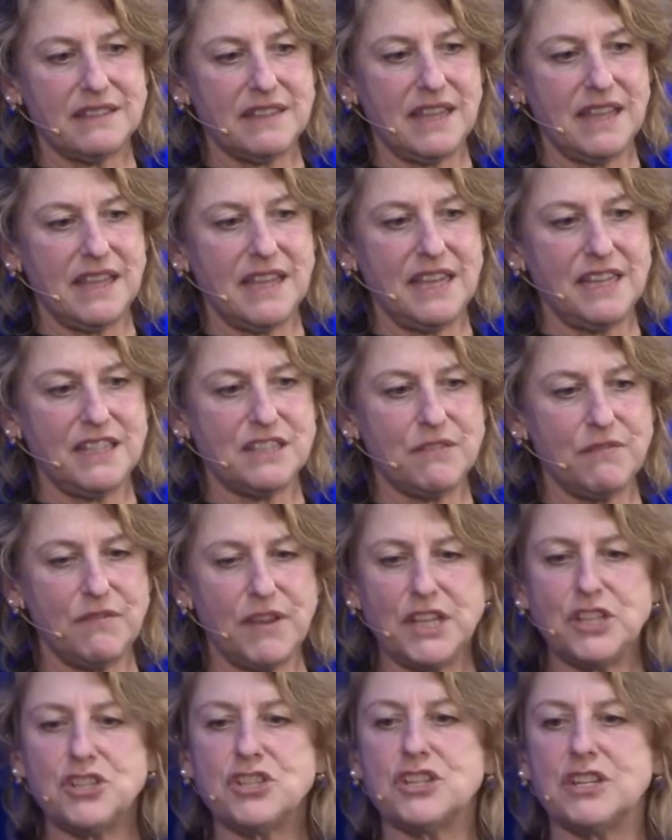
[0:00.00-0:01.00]
the
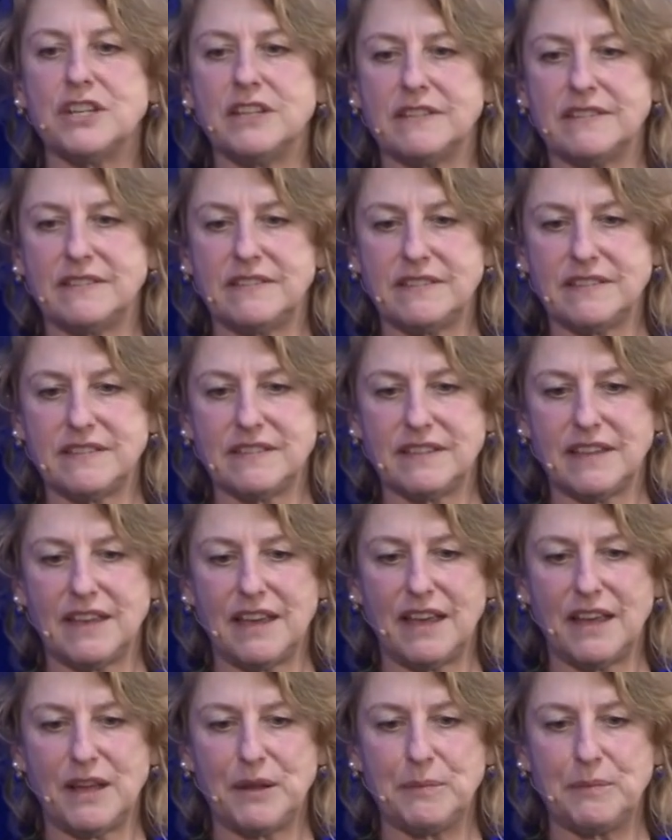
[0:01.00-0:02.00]
interventionist
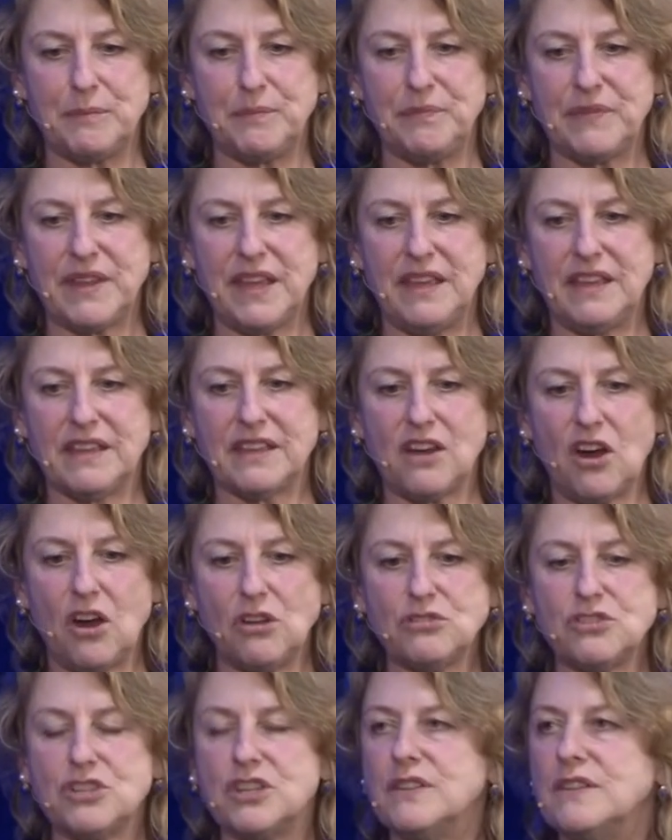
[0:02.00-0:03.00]
um,
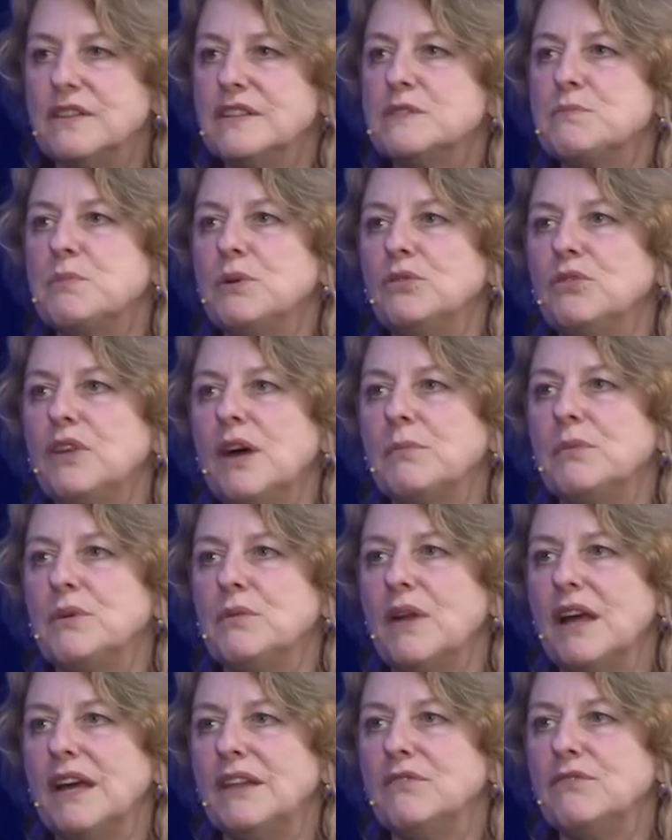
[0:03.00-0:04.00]
culture that's built up
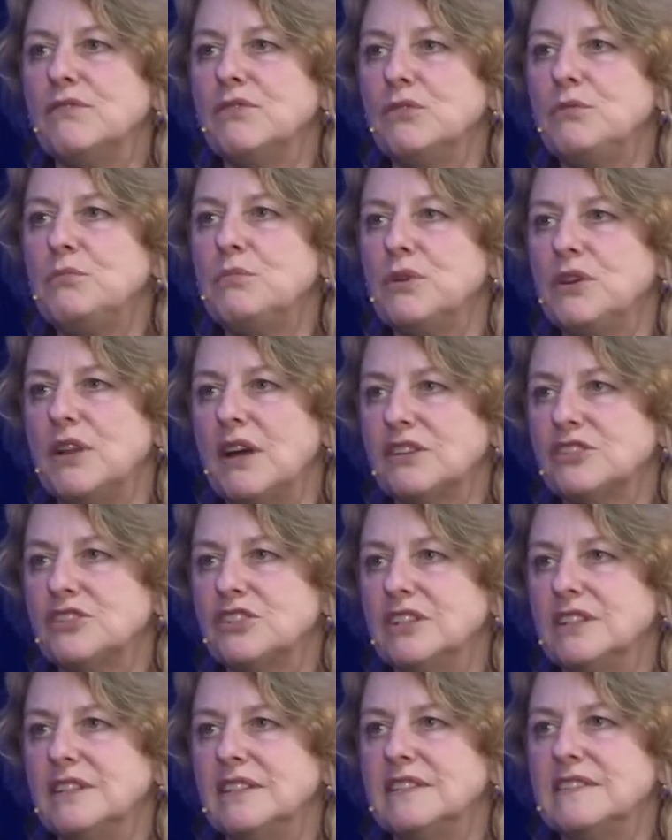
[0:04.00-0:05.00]
around food production.